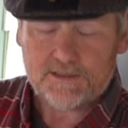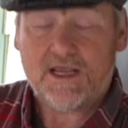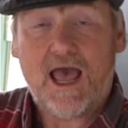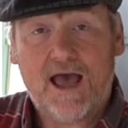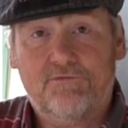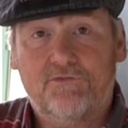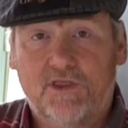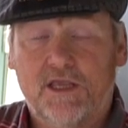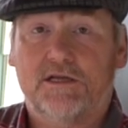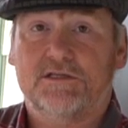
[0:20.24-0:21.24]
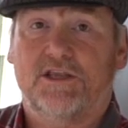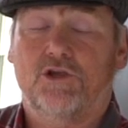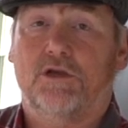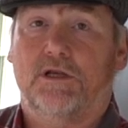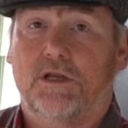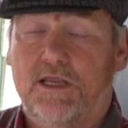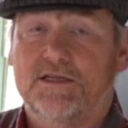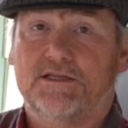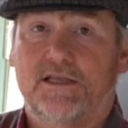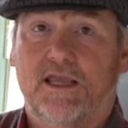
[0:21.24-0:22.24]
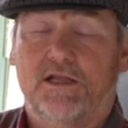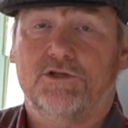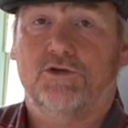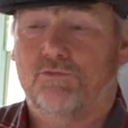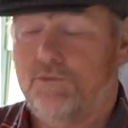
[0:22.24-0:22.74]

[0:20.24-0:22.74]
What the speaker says: have things that you can easily get to